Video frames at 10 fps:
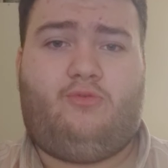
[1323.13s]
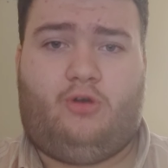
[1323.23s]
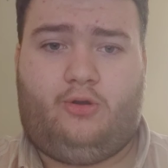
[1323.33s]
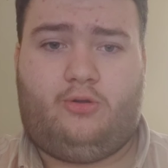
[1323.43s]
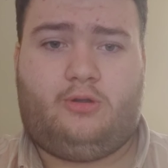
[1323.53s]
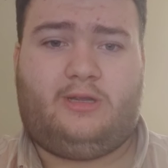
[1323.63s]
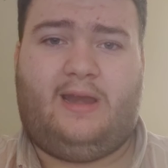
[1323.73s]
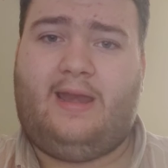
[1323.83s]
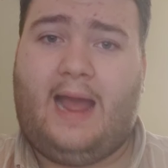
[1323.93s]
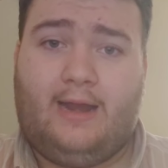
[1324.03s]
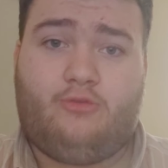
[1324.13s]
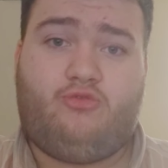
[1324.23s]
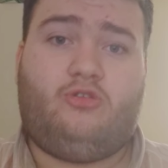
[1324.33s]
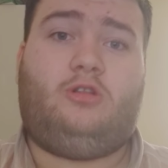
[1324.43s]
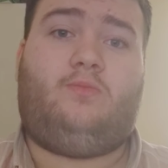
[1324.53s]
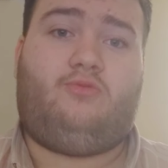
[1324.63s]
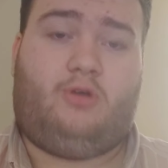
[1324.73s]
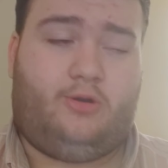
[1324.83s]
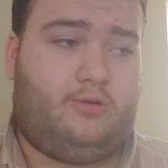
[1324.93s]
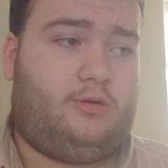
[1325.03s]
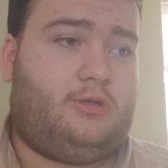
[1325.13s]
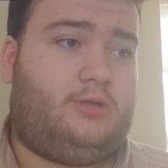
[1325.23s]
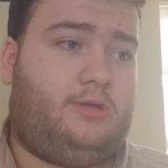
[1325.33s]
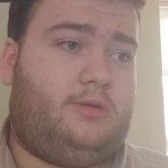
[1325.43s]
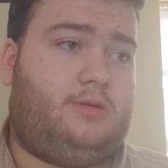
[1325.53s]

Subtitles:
product, a natural product,